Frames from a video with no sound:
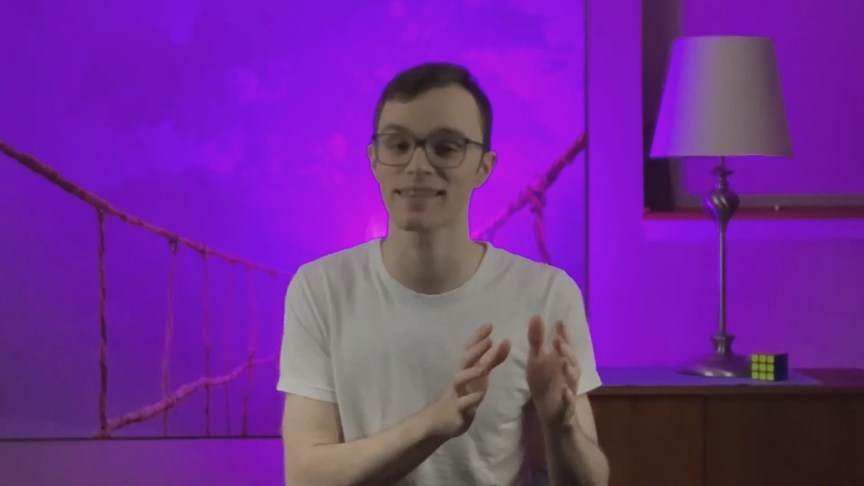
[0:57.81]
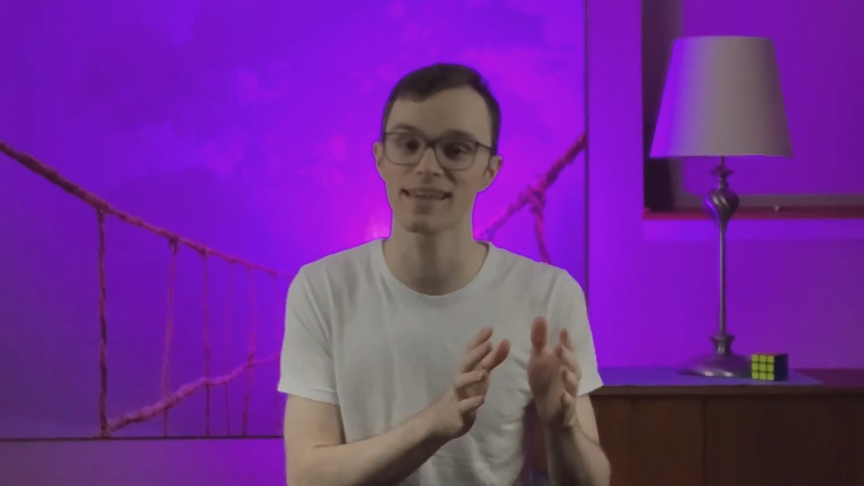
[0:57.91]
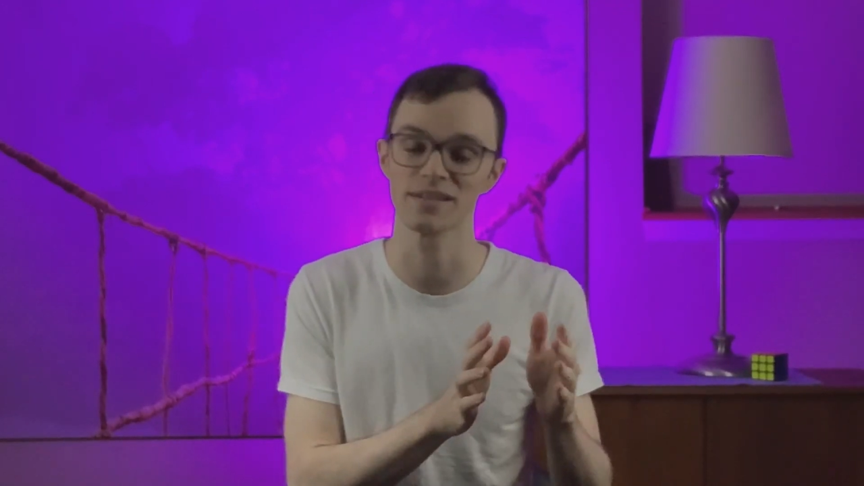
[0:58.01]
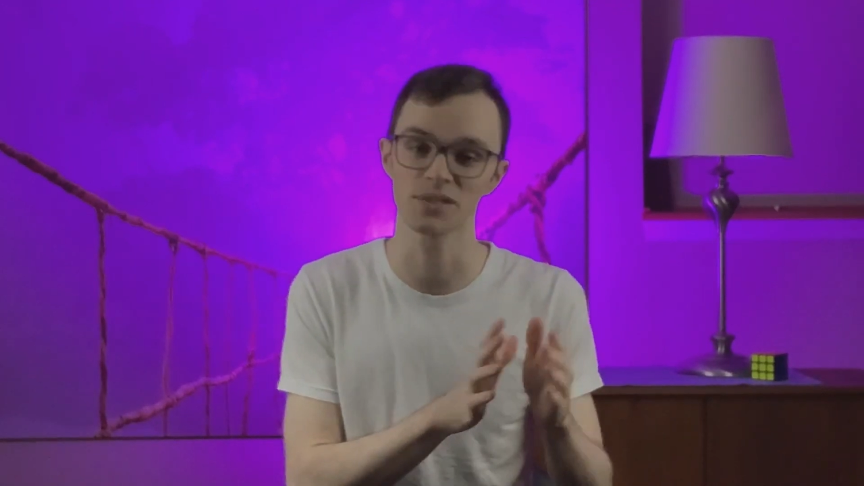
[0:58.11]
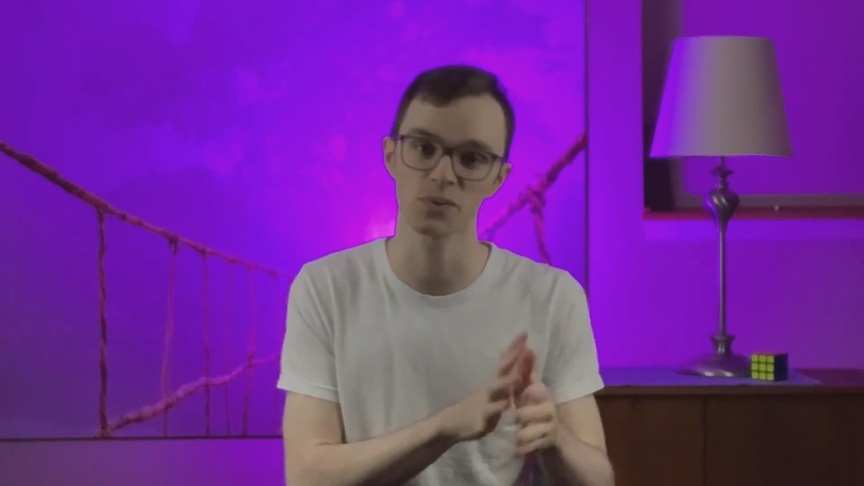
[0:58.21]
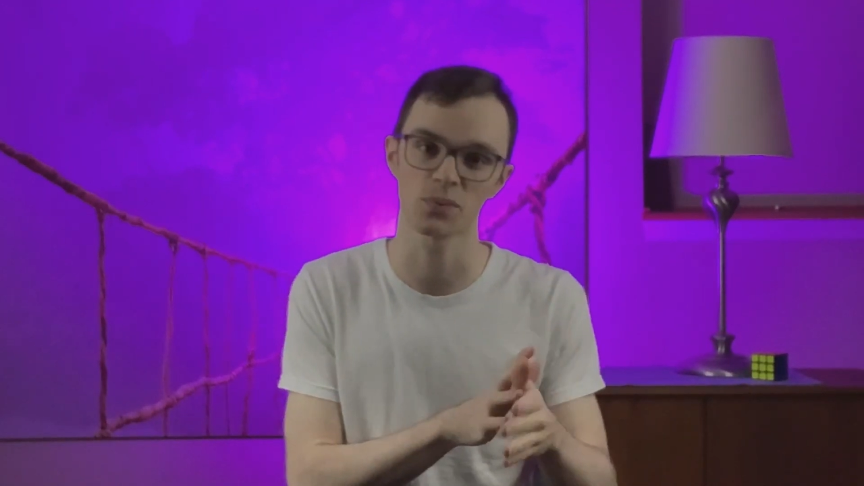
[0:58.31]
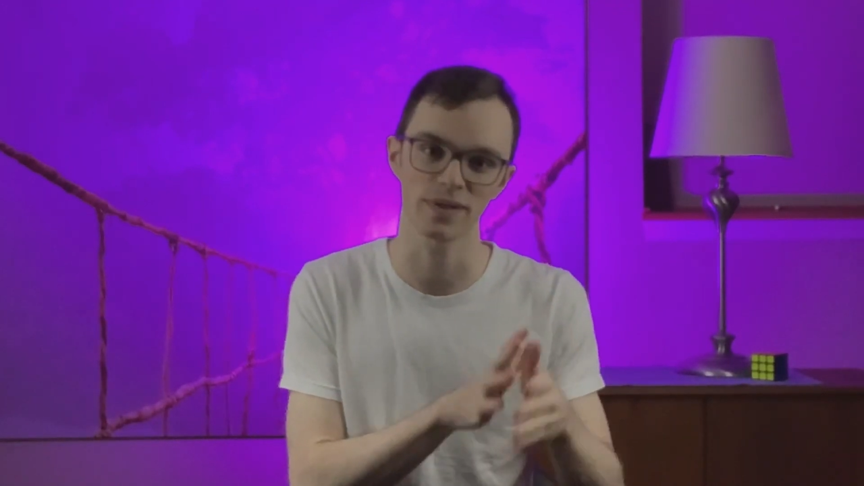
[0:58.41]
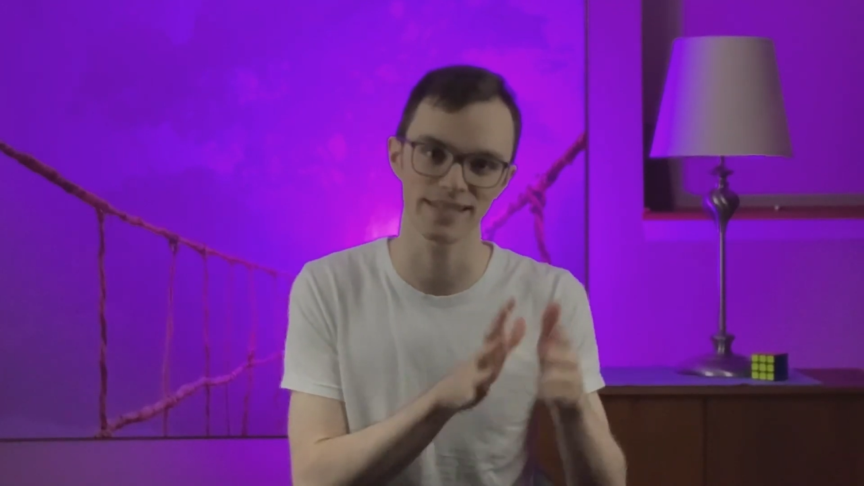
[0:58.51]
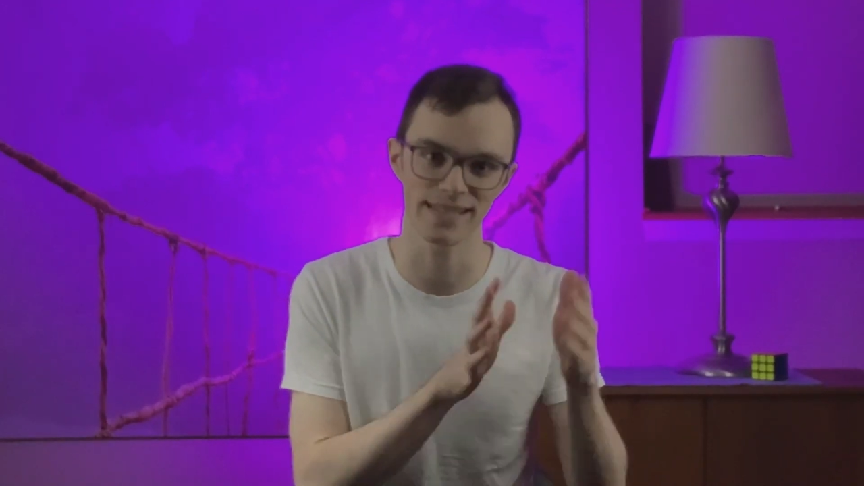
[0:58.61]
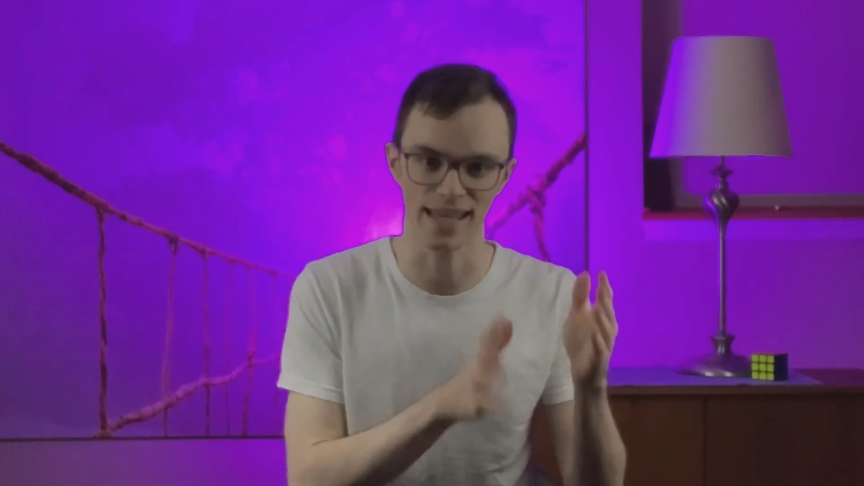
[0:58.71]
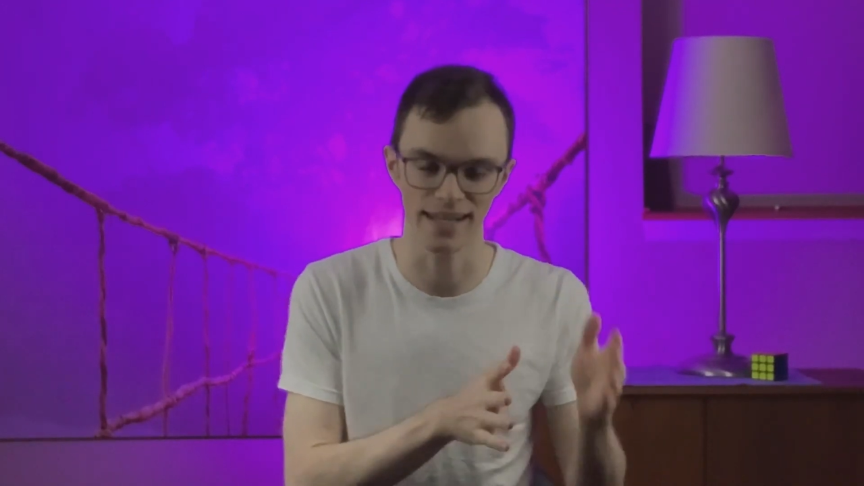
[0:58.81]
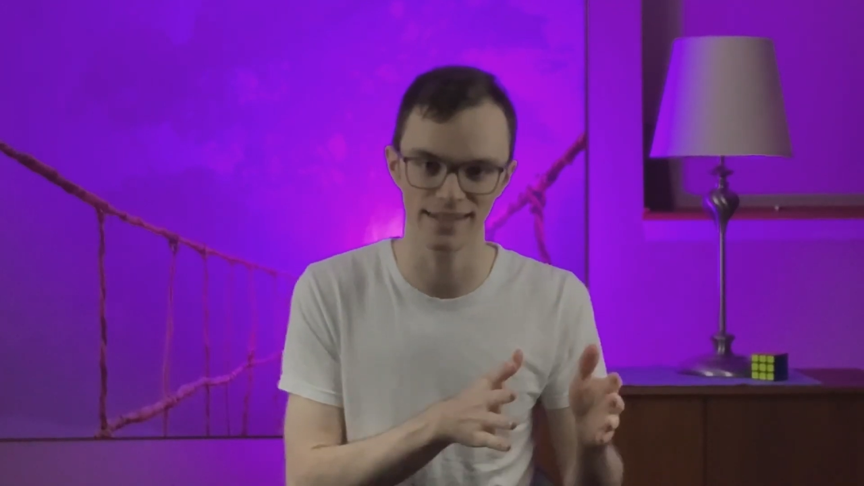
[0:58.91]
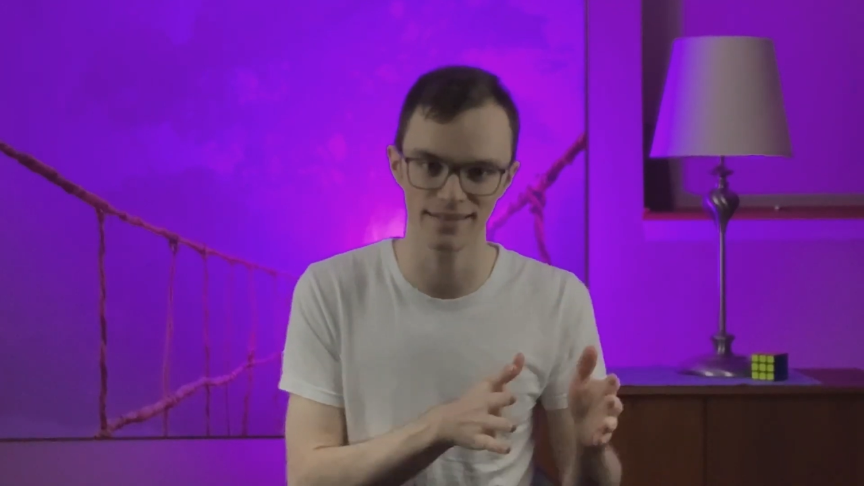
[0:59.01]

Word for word: things towards the end of the